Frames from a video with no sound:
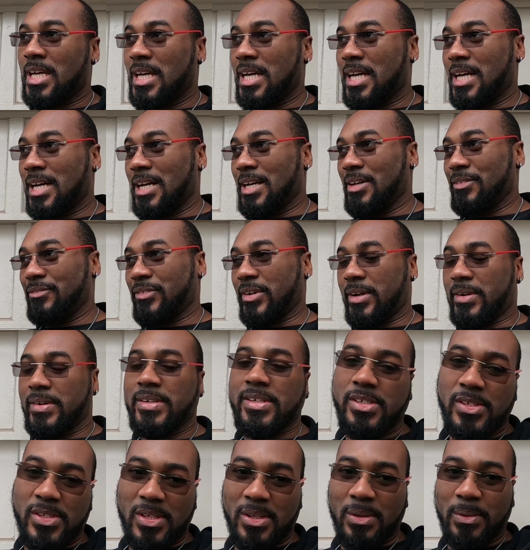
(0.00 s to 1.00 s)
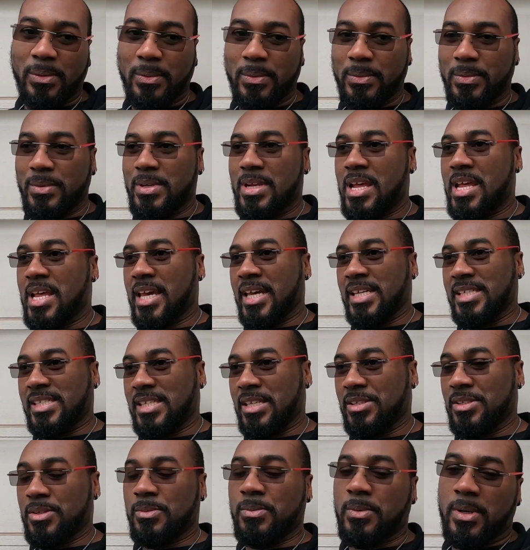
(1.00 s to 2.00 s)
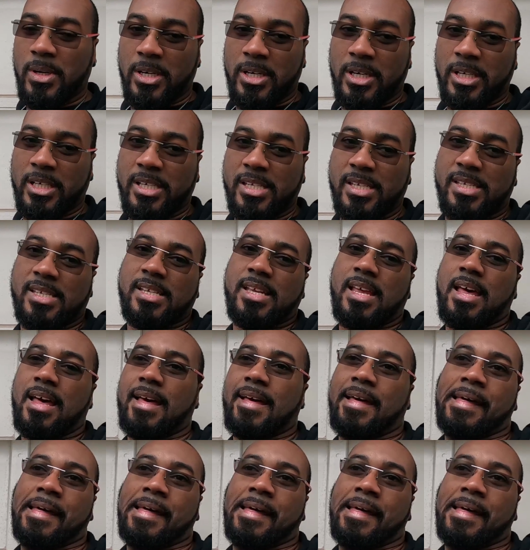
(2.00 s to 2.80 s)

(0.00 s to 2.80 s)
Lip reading: very soon. It's in the works.